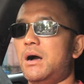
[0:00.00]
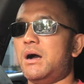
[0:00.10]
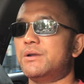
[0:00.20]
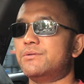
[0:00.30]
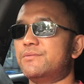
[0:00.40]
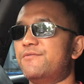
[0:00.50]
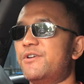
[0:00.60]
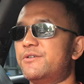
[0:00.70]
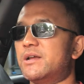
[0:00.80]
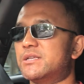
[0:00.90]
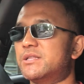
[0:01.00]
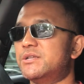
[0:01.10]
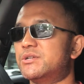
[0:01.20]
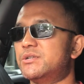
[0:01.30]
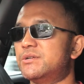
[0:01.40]
I do a very
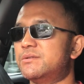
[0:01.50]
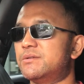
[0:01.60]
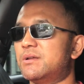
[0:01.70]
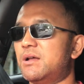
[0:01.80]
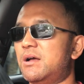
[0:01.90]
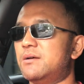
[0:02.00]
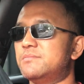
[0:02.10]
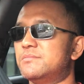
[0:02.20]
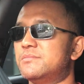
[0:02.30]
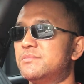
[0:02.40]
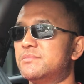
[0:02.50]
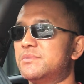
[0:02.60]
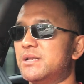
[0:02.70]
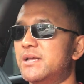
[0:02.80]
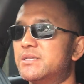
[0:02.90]
extension in
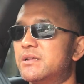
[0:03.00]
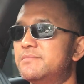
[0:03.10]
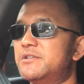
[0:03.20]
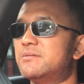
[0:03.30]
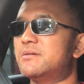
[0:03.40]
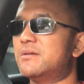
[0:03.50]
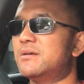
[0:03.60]
delay settlement